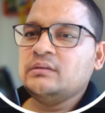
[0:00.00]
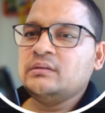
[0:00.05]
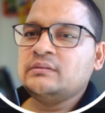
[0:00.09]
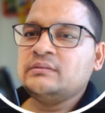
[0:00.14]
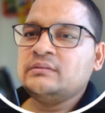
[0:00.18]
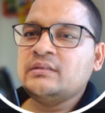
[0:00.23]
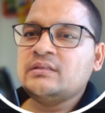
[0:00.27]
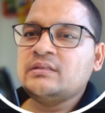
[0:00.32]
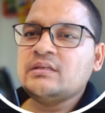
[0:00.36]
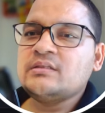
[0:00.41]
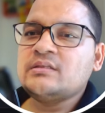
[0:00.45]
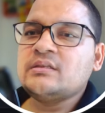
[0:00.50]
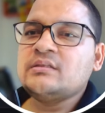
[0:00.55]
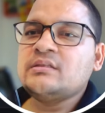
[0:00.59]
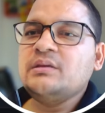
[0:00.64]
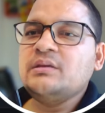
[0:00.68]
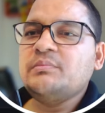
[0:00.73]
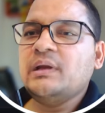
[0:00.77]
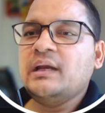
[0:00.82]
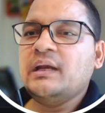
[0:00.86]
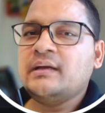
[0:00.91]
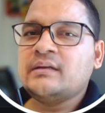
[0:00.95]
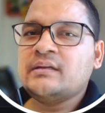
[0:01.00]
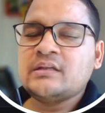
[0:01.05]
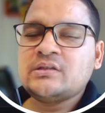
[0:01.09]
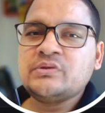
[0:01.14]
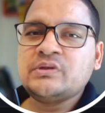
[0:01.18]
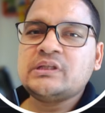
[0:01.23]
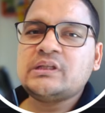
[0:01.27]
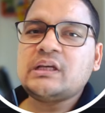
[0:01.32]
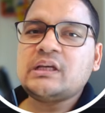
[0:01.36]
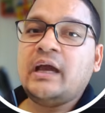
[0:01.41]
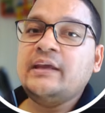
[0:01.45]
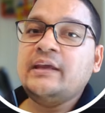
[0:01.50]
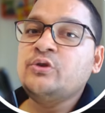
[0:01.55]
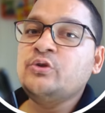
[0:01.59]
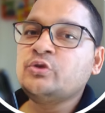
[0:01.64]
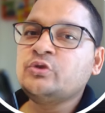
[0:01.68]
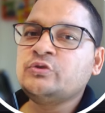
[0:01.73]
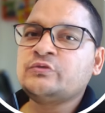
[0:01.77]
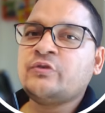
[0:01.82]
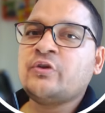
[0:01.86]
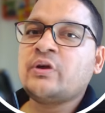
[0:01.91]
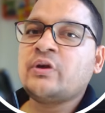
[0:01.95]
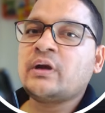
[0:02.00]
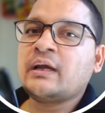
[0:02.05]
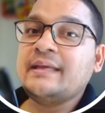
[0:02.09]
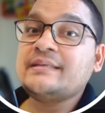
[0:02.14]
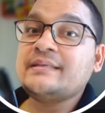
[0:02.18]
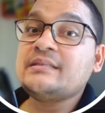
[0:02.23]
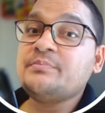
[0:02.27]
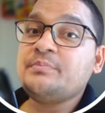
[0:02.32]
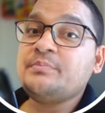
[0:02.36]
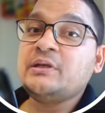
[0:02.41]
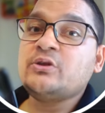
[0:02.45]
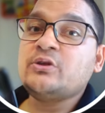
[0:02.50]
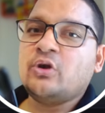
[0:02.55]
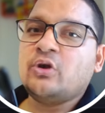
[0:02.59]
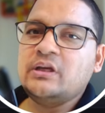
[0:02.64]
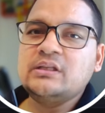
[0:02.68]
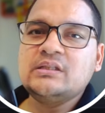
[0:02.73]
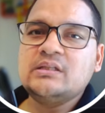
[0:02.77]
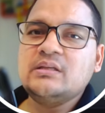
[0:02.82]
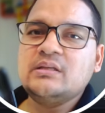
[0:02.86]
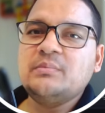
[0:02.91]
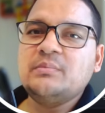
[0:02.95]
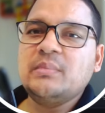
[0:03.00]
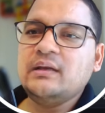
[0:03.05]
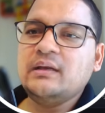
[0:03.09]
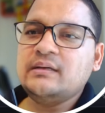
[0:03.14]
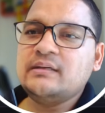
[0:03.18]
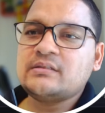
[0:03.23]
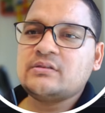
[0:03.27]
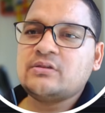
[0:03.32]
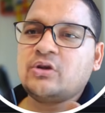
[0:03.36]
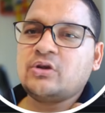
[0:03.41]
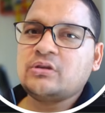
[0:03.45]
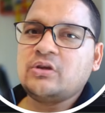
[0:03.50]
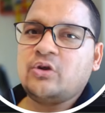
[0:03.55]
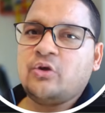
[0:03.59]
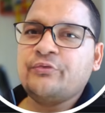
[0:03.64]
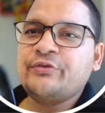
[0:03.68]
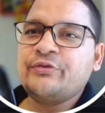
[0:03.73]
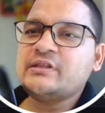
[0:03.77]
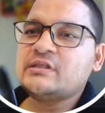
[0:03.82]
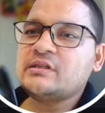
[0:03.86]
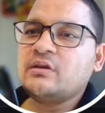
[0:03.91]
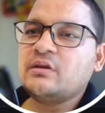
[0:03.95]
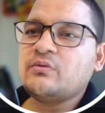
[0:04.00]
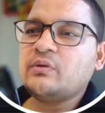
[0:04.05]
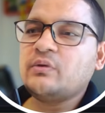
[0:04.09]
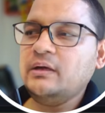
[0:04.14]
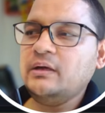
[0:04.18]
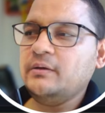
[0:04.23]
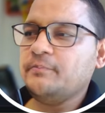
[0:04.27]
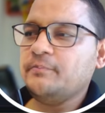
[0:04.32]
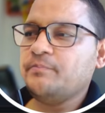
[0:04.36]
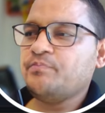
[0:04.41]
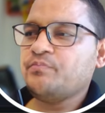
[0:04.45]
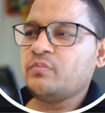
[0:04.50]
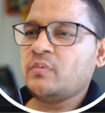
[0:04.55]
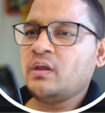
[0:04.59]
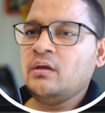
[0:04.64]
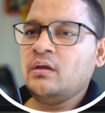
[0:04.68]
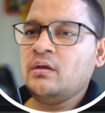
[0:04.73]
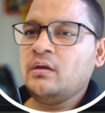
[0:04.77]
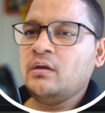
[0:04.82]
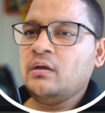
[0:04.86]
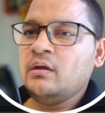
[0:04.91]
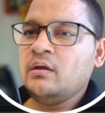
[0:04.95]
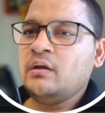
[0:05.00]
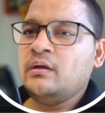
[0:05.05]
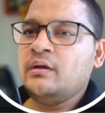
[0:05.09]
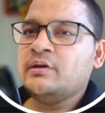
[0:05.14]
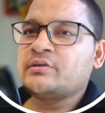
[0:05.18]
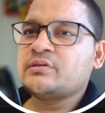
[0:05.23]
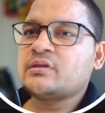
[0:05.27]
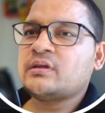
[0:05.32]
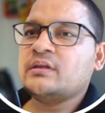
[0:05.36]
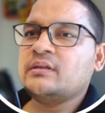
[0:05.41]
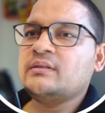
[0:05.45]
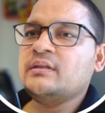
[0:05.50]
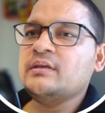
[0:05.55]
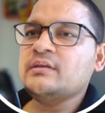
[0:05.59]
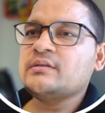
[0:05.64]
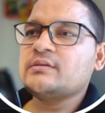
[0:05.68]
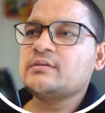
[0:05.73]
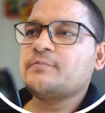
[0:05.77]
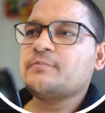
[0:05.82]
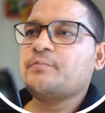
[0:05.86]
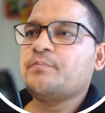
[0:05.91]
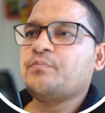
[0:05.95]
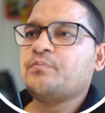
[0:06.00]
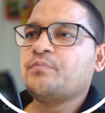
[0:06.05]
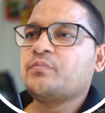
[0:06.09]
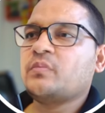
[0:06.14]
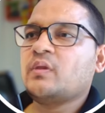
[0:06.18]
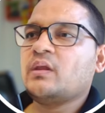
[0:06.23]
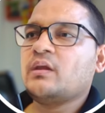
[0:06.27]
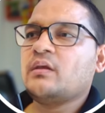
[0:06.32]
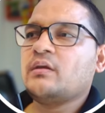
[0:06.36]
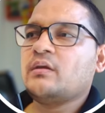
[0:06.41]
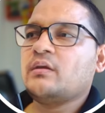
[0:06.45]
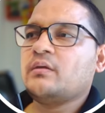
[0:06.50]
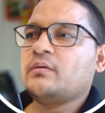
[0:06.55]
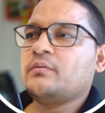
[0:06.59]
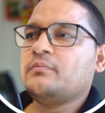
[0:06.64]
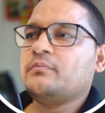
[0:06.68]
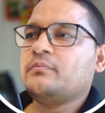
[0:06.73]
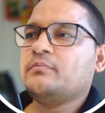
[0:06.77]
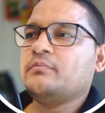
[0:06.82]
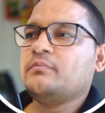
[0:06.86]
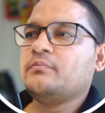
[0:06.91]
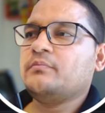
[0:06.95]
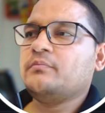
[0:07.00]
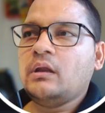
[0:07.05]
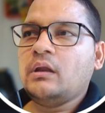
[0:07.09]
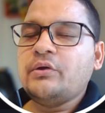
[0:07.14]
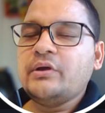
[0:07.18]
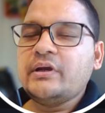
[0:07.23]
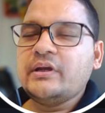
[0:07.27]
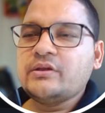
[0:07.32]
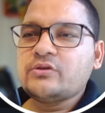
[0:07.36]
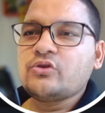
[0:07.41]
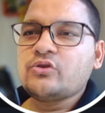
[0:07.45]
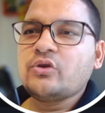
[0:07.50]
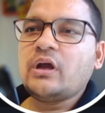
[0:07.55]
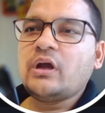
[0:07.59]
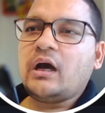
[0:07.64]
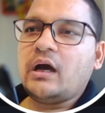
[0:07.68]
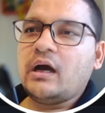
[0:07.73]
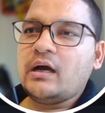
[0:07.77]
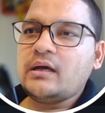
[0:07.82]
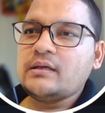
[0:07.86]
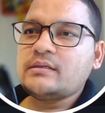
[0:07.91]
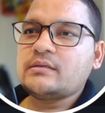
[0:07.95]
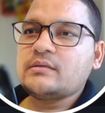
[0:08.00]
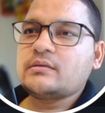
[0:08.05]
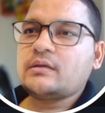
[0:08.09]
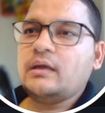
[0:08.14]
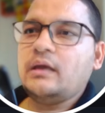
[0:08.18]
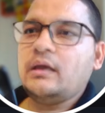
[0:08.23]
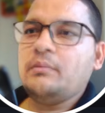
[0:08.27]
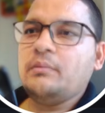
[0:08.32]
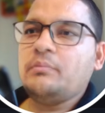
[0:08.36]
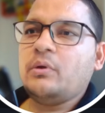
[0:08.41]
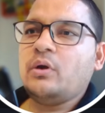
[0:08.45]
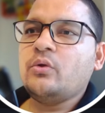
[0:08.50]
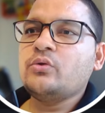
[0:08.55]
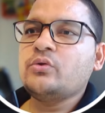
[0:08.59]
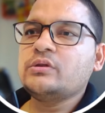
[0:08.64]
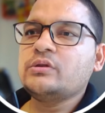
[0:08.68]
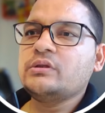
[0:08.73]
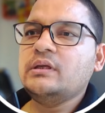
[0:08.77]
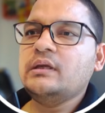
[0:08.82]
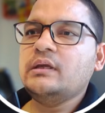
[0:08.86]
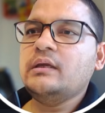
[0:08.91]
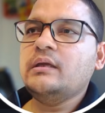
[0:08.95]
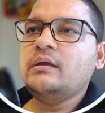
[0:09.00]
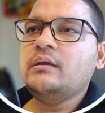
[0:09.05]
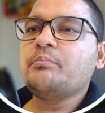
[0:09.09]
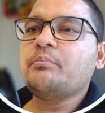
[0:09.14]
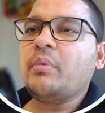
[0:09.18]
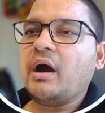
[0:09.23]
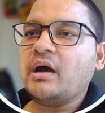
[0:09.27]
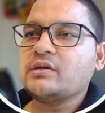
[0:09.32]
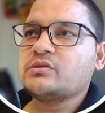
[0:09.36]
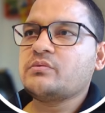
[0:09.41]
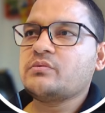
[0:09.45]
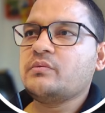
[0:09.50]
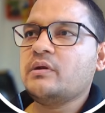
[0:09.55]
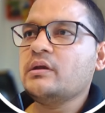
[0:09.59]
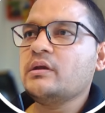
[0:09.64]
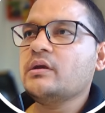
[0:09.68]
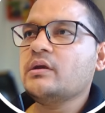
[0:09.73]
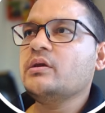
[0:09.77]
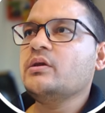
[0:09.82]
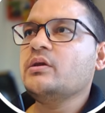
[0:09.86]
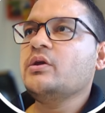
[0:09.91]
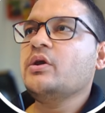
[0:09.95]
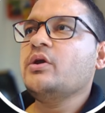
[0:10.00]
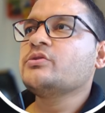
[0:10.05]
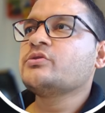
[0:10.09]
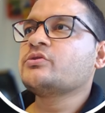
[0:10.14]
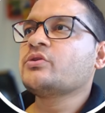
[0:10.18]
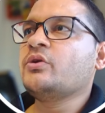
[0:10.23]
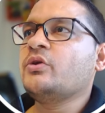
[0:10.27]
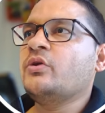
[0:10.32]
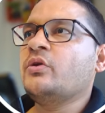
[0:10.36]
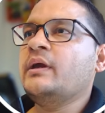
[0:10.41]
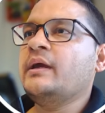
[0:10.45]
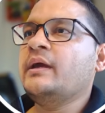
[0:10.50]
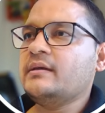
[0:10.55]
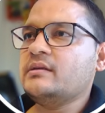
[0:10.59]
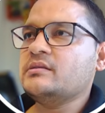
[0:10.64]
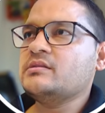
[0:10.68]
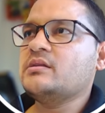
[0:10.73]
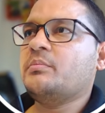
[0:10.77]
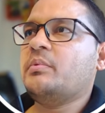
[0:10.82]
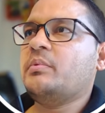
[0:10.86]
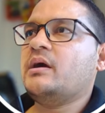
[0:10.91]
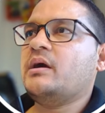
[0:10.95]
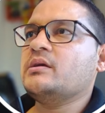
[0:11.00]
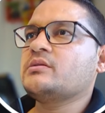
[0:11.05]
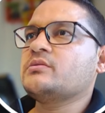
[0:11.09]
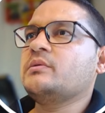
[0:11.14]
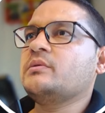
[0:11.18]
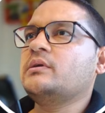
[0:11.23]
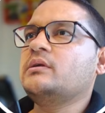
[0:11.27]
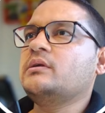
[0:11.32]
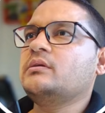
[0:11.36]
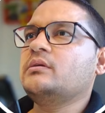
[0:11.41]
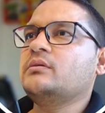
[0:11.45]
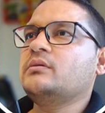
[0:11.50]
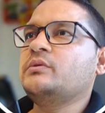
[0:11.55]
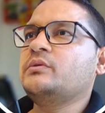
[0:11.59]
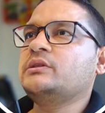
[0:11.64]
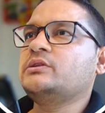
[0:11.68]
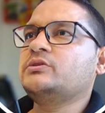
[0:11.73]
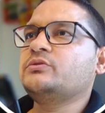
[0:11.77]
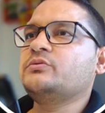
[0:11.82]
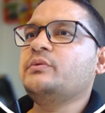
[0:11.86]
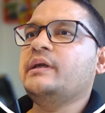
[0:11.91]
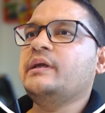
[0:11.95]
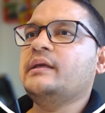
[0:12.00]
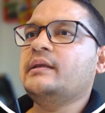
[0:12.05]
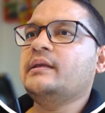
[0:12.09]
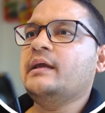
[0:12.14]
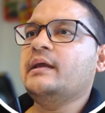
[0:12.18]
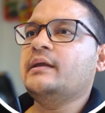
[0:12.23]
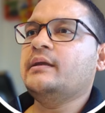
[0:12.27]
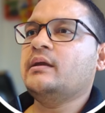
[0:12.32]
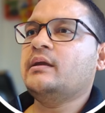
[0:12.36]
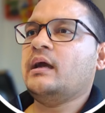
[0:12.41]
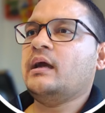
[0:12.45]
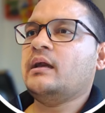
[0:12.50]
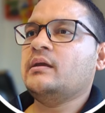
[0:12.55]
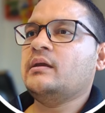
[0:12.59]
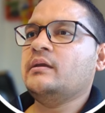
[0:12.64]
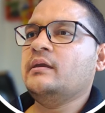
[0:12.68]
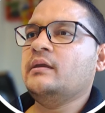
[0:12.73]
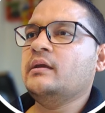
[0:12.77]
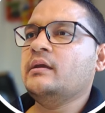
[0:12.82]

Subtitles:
This is the Gmail address which I use for KGP Talkie Gmail. It's not the official one. Let's run this. Now it is going to ask about the password. So here is the password which we created earlier.